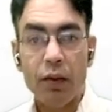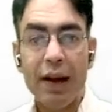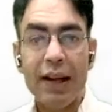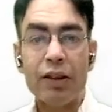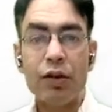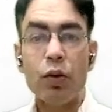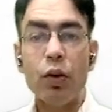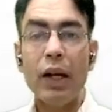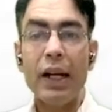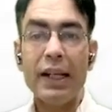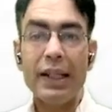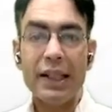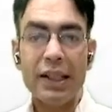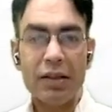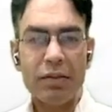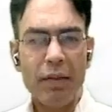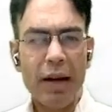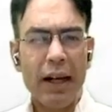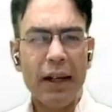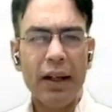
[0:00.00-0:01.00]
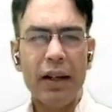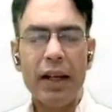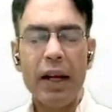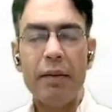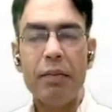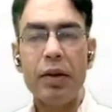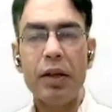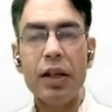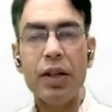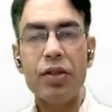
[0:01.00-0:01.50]
the vasculitis, malignant
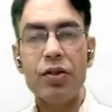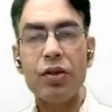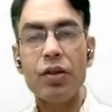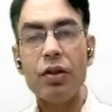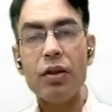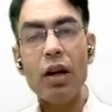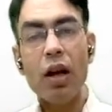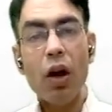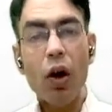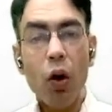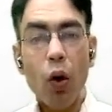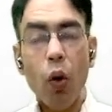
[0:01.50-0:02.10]
hypertension,